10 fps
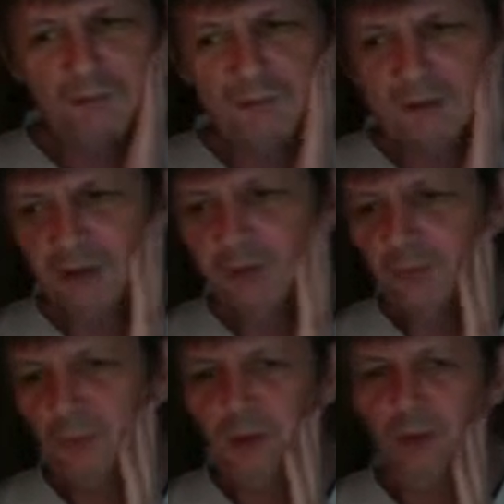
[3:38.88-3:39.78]
filler
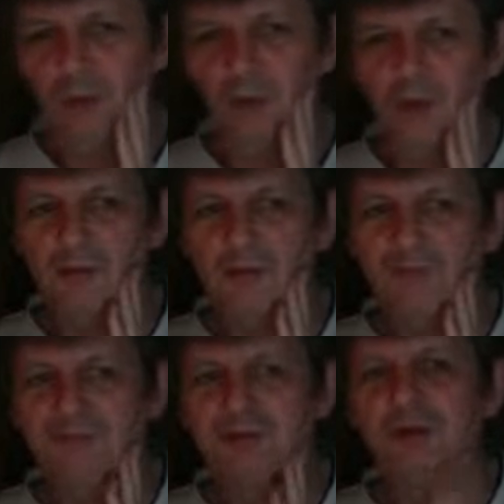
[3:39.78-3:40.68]
or other
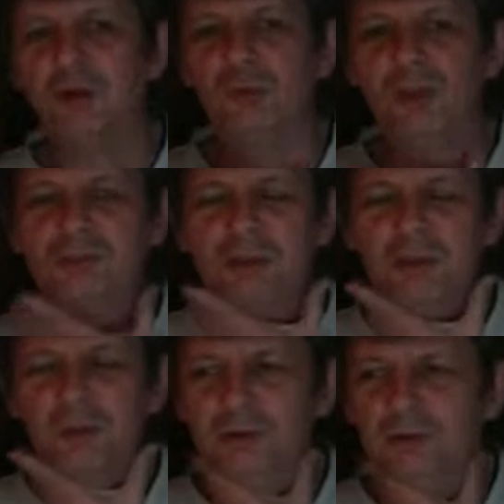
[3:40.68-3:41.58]
filler to hold the
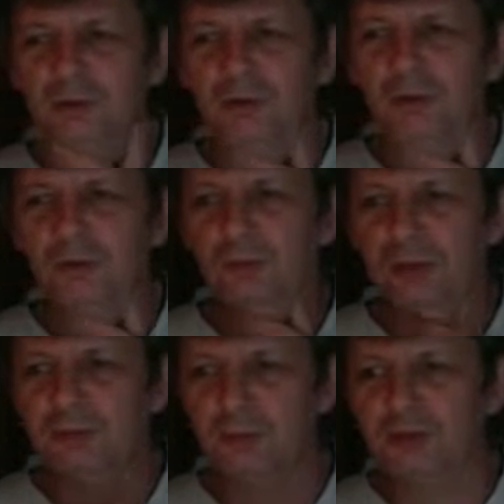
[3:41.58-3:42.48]
e-liquid and drip it onto
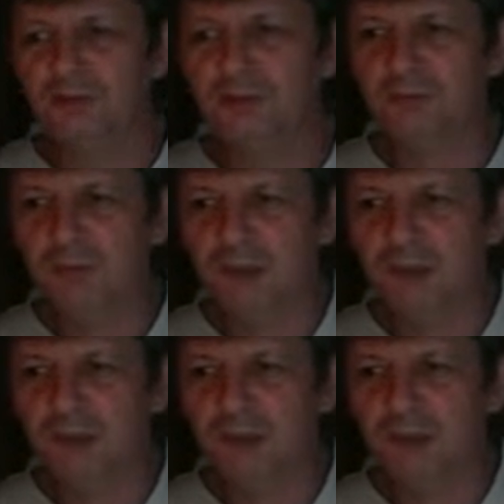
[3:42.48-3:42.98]
an atomizer.